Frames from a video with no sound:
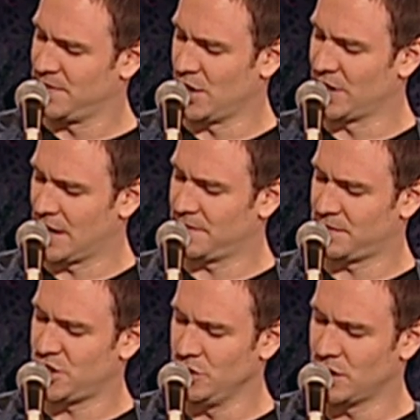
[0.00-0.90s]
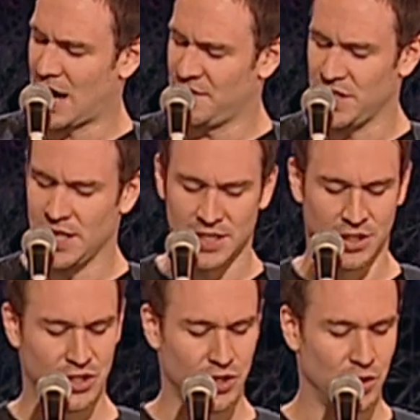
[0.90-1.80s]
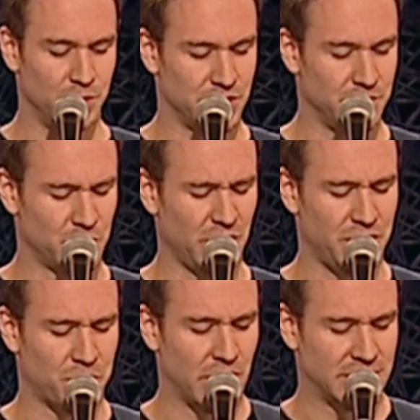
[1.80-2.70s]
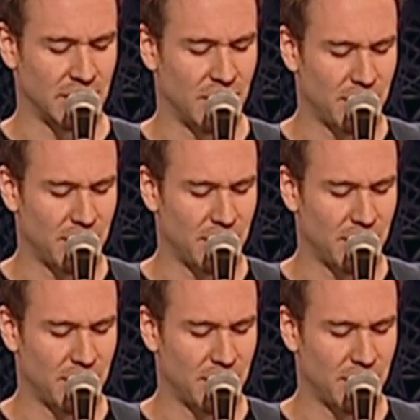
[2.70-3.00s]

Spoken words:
you know, the IVs and the tubes, and it was really depressing.